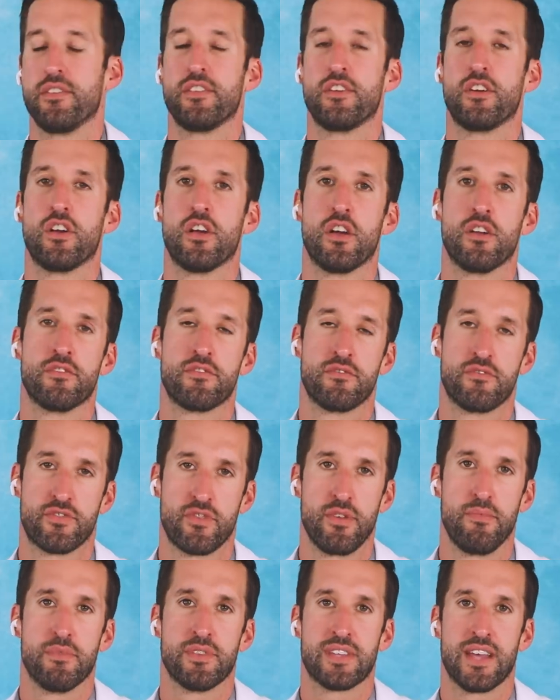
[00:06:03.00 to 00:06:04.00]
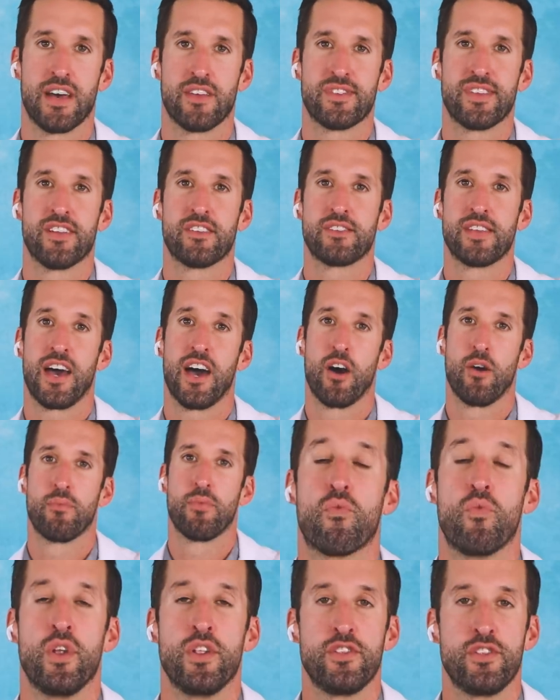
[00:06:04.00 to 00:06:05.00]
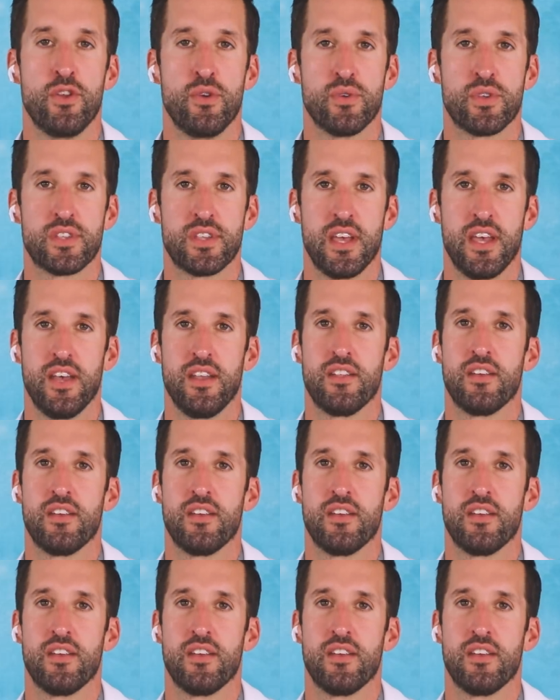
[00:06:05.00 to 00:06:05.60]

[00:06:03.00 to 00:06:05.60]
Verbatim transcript: There are treatments out there to help reduce it.